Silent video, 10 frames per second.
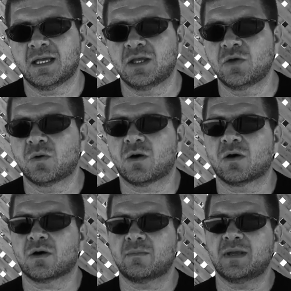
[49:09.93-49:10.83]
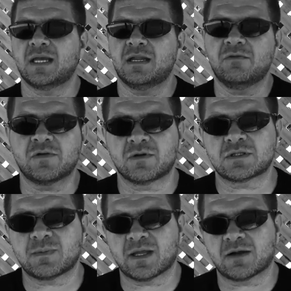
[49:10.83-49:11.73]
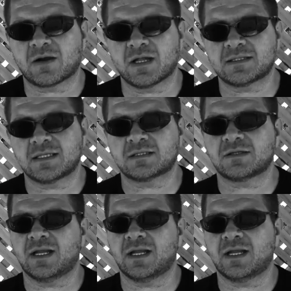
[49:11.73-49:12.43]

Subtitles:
you are being influenced by their content.